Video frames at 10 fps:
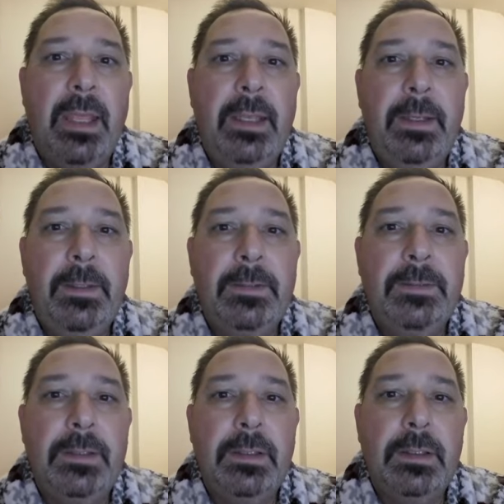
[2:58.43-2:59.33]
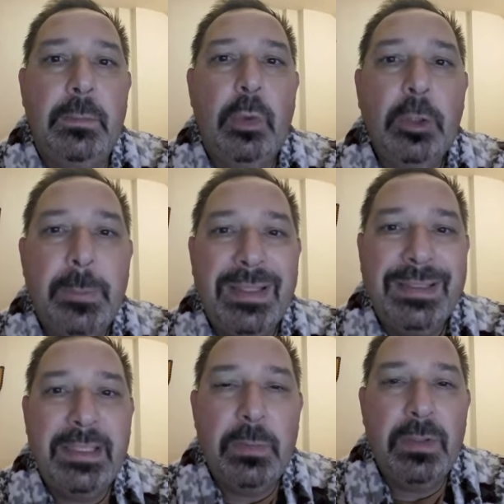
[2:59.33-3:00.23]
And world
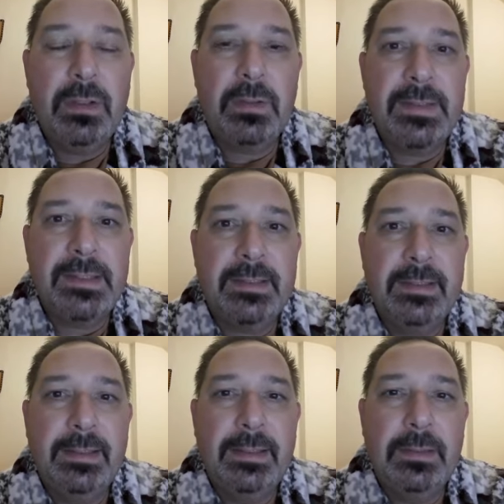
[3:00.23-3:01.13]
building you will constantly